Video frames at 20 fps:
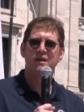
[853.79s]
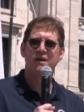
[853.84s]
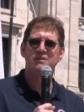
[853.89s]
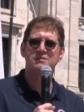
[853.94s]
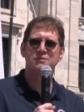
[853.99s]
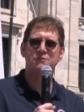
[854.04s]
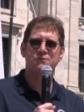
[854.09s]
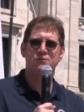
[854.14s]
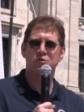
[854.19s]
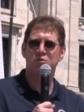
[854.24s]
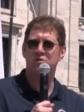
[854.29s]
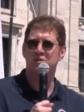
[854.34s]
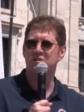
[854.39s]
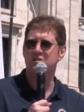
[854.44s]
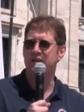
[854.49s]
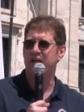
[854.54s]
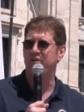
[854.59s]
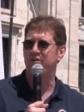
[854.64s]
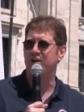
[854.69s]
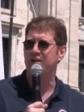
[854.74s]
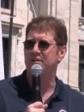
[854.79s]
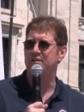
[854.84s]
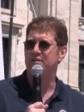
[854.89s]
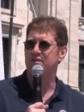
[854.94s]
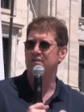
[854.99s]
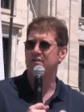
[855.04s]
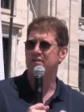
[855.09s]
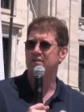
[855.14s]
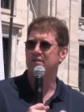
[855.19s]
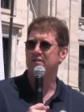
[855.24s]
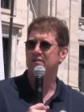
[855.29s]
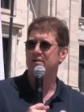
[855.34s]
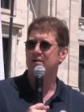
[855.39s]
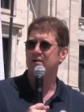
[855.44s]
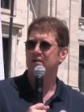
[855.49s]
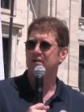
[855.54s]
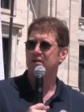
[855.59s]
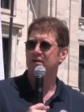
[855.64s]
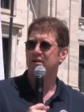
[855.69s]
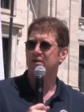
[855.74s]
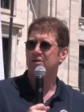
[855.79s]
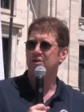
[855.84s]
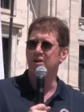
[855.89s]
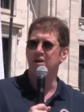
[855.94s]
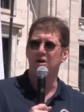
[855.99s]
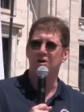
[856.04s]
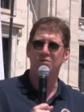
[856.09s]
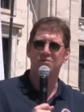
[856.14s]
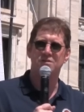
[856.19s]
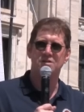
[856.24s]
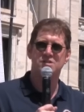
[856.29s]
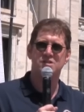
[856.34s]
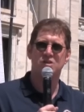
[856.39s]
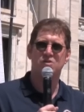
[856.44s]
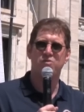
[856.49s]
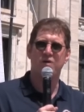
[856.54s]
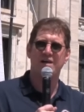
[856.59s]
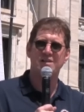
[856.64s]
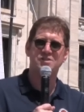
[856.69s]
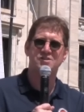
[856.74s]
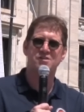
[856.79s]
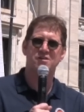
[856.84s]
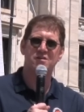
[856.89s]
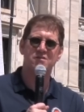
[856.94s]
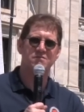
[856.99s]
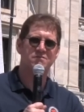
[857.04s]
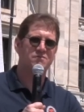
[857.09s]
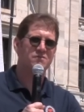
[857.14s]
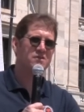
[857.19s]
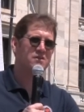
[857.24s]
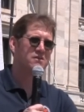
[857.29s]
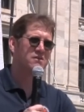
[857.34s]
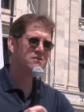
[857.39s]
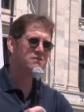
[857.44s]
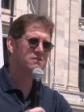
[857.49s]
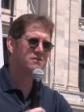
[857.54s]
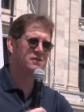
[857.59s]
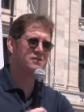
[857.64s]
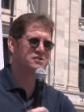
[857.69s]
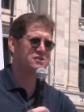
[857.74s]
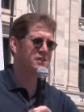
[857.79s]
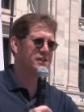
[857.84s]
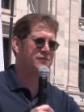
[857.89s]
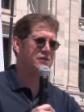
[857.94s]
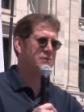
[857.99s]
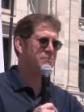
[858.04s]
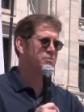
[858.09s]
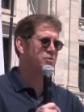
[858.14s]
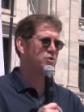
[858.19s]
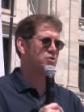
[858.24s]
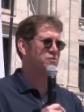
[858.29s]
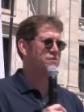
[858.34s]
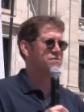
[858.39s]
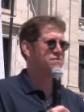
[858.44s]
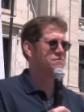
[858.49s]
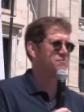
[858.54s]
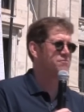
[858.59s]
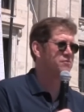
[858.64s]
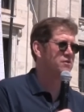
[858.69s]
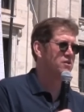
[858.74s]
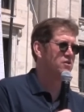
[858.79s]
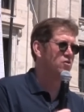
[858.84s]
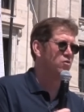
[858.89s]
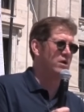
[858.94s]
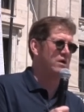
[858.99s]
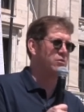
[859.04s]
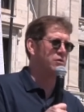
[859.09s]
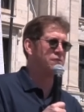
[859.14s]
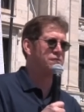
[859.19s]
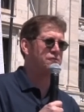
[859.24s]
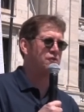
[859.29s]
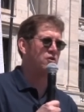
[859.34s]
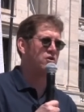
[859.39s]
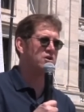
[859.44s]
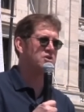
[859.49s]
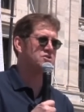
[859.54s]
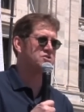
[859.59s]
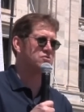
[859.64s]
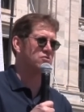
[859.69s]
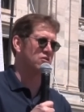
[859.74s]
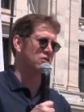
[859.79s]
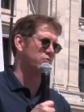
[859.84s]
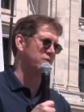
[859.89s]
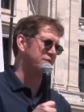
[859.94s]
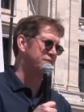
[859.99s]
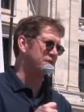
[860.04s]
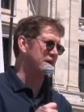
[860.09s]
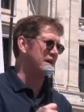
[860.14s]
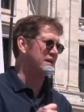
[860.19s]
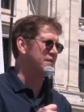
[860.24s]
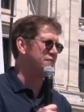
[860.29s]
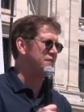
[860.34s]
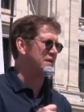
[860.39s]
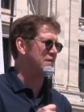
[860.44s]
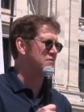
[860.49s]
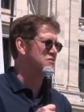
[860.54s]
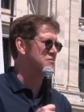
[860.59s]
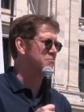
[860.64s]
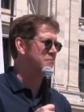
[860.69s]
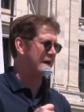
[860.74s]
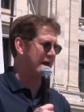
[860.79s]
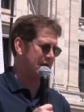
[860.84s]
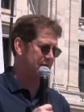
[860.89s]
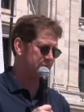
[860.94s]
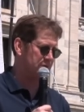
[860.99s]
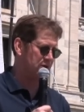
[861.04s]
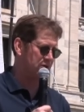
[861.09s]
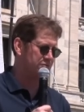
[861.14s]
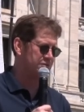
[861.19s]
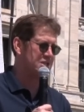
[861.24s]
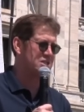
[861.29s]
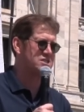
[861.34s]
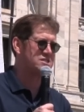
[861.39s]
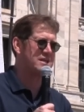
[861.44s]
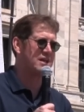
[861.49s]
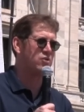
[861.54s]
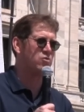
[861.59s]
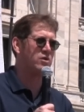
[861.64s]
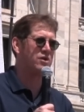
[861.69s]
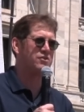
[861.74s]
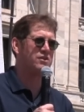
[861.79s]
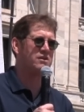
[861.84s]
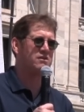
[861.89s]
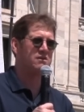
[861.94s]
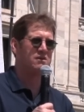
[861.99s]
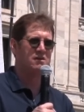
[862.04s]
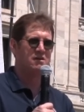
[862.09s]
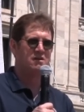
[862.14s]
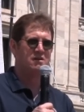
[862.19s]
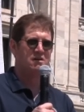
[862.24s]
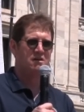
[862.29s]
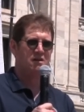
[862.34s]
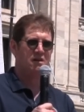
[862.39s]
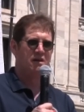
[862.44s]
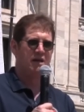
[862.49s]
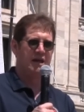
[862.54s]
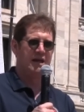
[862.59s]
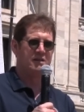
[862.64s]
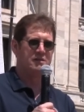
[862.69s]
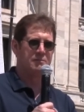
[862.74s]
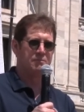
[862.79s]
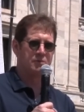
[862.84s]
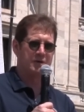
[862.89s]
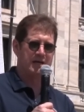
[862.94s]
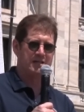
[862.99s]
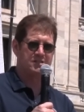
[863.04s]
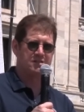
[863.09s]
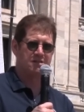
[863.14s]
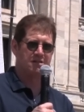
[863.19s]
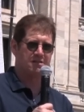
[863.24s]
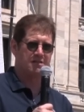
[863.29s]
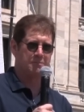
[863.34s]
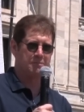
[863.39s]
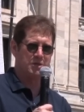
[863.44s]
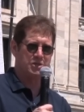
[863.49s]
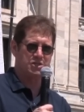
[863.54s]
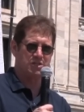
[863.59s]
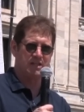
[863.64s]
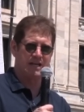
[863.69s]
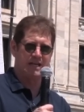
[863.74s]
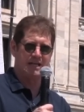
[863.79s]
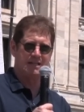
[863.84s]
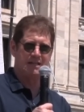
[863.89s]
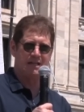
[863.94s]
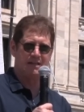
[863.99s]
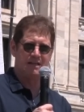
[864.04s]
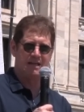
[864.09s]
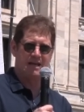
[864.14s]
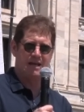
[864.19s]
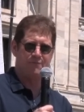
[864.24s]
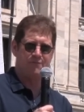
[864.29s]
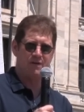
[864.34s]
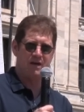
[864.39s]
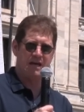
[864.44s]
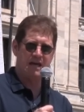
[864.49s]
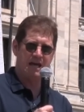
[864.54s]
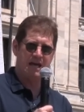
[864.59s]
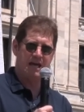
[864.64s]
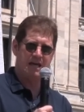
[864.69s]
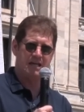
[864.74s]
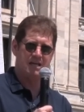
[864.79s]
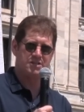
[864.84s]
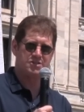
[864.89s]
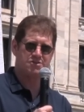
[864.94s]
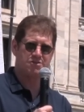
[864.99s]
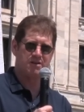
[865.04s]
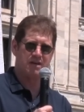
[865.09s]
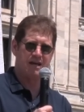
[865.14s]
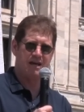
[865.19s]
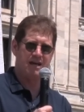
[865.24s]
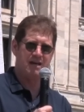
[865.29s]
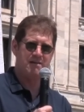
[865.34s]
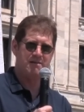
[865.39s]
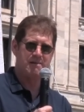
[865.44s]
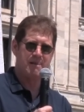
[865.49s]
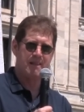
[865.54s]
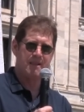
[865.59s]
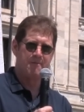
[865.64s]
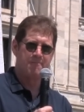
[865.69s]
is a fool's errand. You know, the sequester is living proof we were forced, or we finally found some backbone, to stick with it. And the president capitulating on the FAA yesterday,